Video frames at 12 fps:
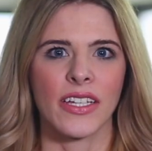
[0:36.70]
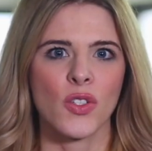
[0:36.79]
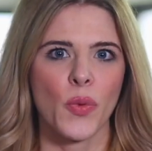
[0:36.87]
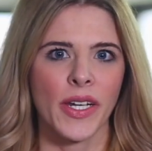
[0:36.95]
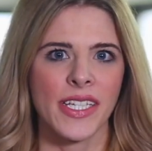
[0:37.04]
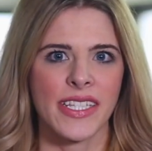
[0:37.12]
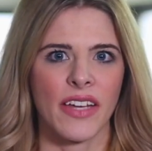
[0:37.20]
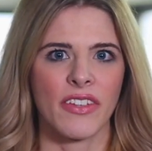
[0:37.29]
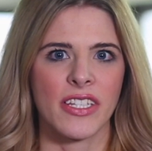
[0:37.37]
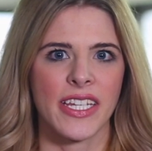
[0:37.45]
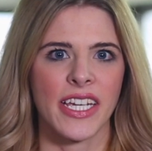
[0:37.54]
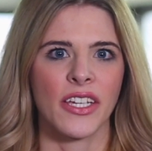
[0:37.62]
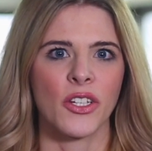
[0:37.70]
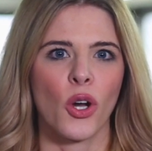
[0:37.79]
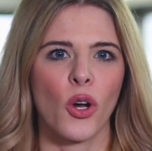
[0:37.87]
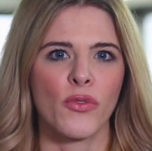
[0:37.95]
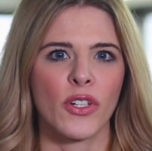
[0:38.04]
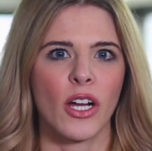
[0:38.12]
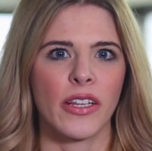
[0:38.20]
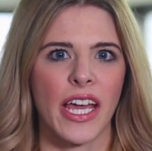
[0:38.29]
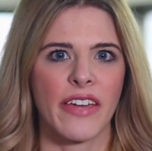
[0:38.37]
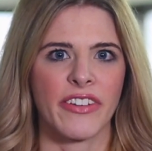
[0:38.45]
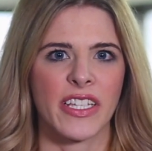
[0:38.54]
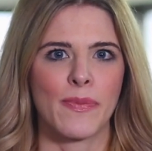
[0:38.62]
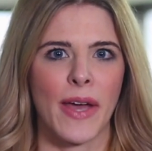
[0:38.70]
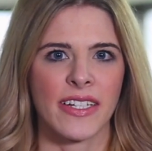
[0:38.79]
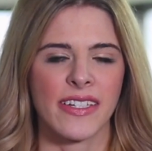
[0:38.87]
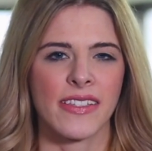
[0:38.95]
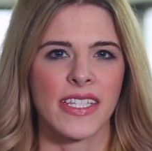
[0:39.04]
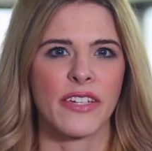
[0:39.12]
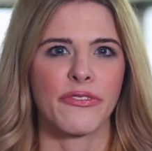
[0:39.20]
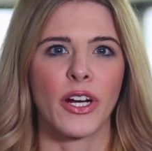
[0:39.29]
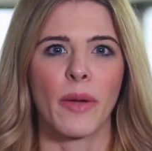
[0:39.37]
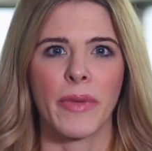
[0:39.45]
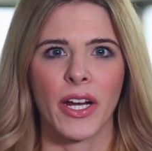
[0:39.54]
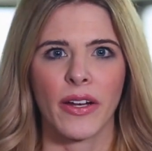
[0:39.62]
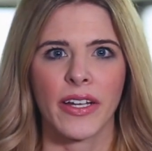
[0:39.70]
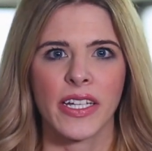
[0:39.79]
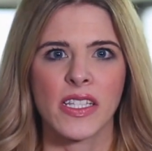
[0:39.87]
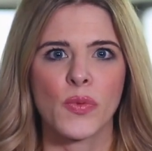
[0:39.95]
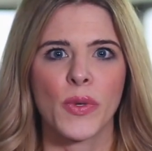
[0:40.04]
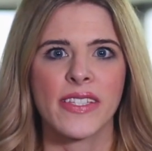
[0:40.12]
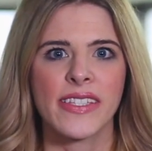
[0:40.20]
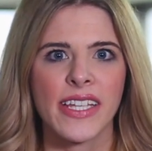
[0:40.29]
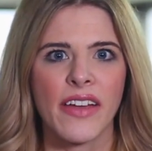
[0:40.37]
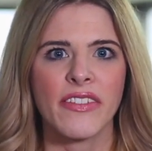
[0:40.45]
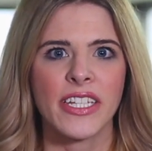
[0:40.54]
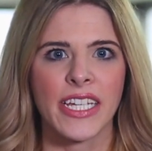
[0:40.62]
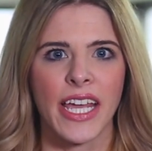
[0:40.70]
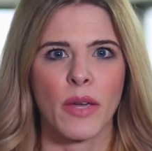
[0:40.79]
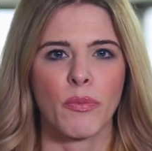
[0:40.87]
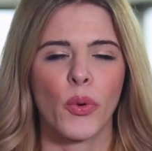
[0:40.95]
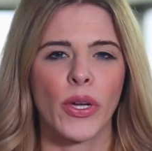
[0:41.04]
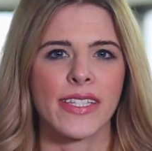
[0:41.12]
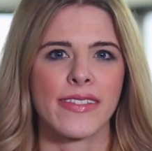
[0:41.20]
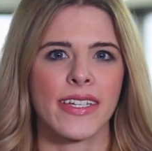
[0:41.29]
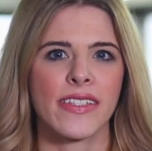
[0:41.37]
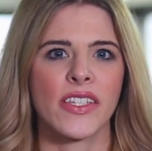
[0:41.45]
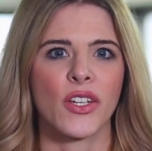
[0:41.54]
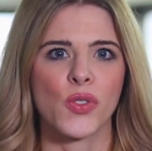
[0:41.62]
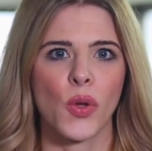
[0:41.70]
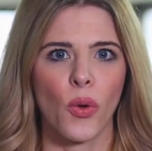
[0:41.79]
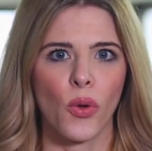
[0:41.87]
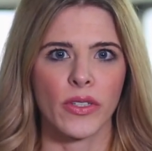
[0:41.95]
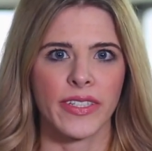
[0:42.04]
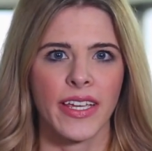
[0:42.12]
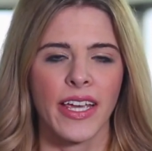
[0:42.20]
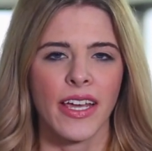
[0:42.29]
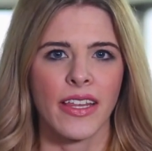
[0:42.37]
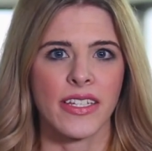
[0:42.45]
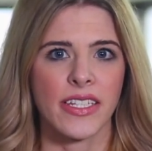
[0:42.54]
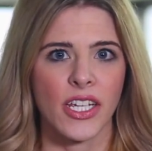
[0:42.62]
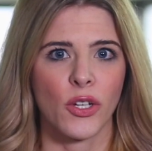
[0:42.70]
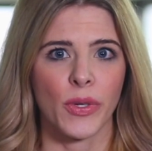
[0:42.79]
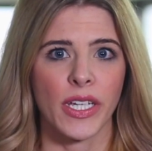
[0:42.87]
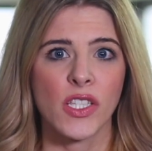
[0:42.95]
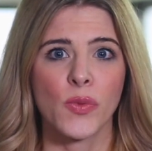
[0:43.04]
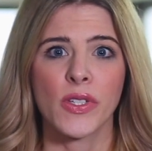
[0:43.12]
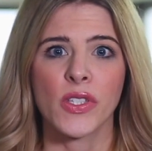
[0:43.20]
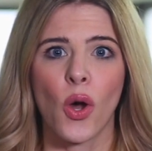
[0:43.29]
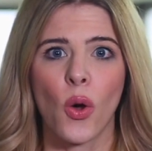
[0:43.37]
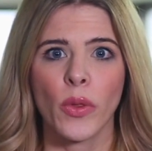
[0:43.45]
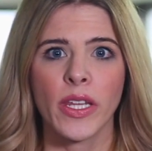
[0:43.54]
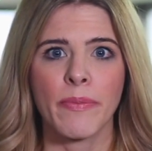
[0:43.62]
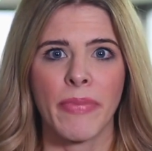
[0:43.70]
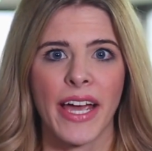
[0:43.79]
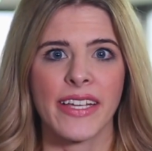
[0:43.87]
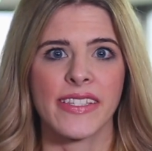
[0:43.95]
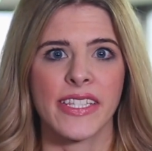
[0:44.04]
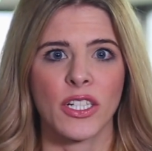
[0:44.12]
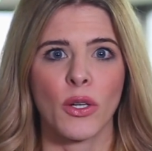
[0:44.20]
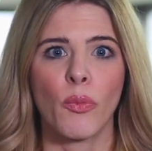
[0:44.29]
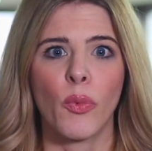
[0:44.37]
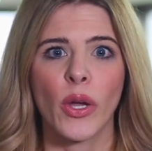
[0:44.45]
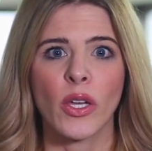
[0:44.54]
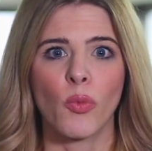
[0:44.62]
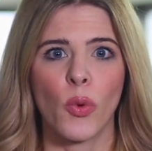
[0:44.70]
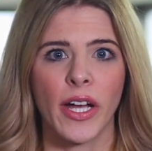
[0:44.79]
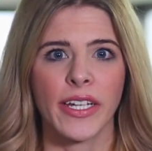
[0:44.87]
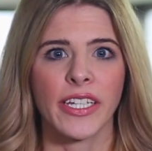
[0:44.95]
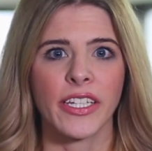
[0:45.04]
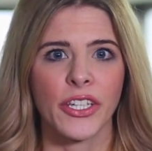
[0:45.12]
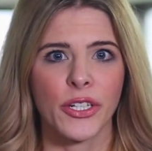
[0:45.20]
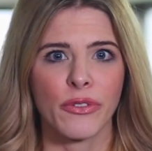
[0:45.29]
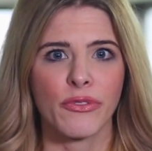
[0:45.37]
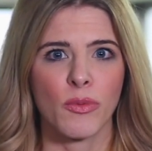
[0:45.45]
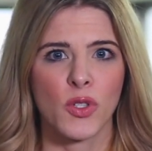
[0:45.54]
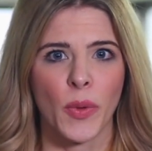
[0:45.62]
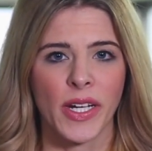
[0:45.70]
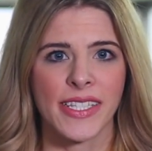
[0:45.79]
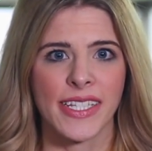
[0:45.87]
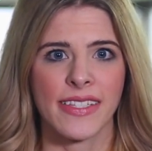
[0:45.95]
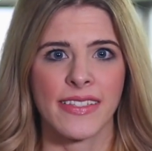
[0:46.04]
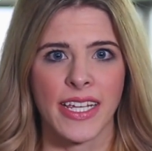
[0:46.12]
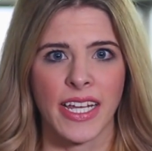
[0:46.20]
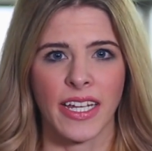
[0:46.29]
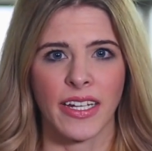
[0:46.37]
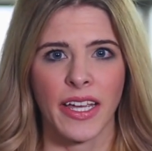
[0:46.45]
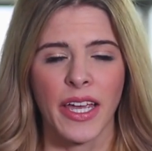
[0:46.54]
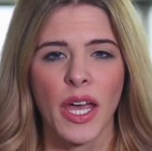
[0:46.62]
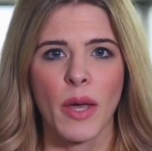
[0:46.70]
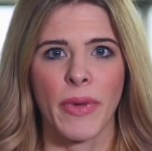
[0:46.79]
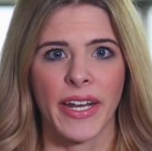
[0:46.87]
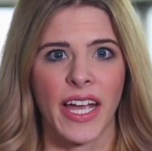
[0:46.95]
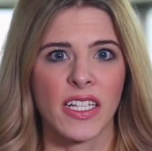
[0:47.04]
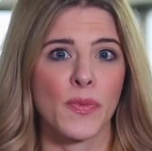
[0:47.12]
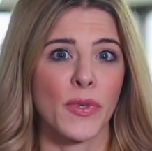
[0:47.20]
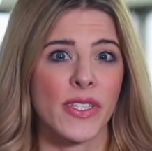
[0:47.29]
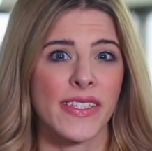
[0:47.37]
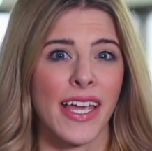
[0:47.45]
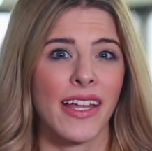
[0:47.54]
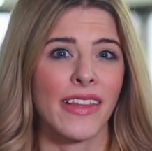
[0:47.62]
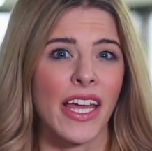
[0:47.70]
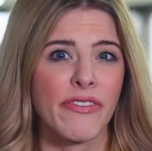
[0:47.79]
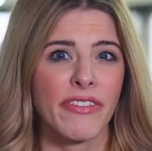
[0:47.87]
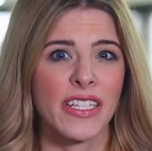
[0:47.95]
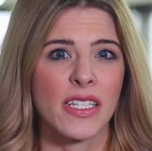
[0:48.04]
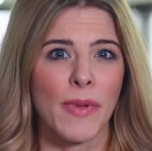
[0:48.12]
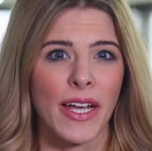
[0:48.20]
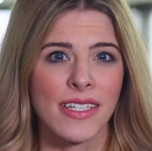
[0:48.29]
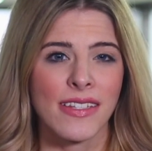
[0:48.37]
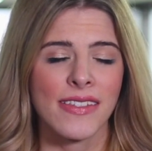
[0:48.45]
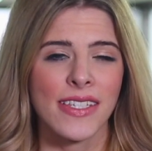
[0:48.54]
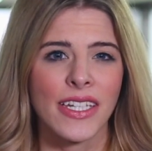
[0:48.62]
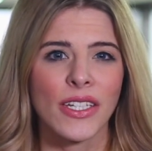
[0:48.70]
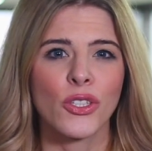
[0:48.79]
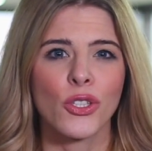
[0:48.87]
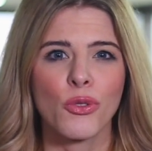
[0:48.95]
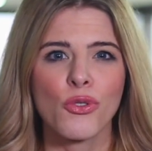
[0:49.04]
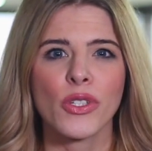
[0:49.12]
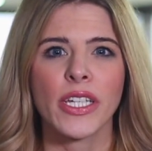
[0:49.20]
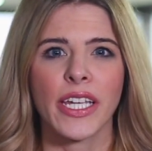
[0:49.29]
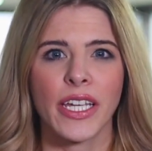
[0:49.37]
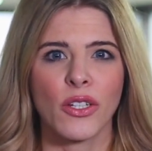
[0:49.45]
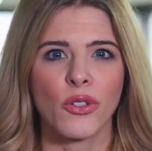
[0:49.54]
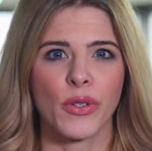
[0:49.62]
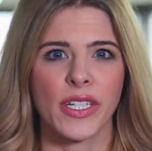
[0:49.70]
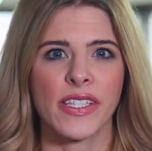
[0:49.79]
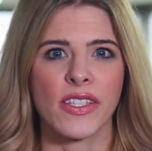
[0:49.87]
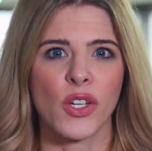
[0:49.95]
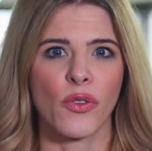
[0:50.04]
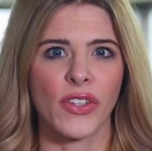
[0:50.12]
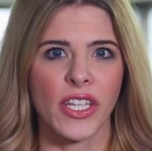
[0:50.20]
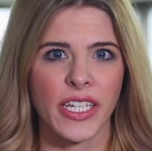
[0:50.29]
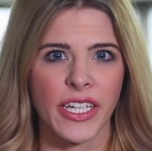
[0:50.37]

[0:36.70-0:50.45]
In twenty seventeen, overall life expectancy for Americans was seventy-eight point six years old. The decrease was only by zero point one year from twenty sixteen, but experts say life expectancy usually increases over the